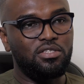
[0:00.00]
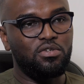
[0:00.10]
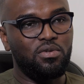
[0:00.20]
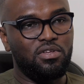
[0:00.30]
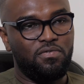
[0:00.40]

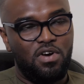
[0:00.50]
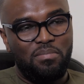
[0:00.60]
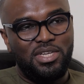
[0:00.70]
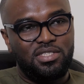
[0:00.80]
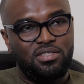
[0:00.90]
So the
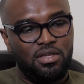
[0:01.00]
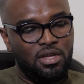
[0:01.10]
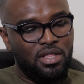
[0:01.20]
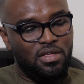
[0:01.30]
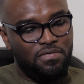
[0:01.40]
farmers,
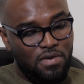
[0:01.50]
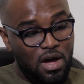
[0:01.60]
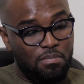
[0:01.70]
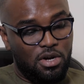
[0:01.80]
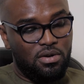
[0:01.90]
the
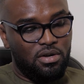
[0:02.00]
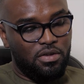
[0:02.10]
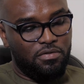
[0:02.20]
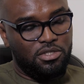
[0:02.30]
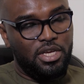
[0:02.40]
farmer,
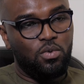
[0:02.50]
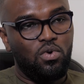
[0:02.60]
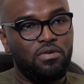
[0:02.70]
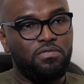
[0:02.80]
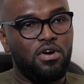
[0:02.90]
if you take
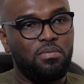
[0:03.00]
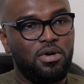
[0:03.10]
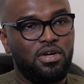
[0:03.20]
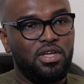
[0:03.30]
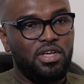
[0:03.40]
one
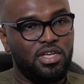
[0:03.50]
farmer,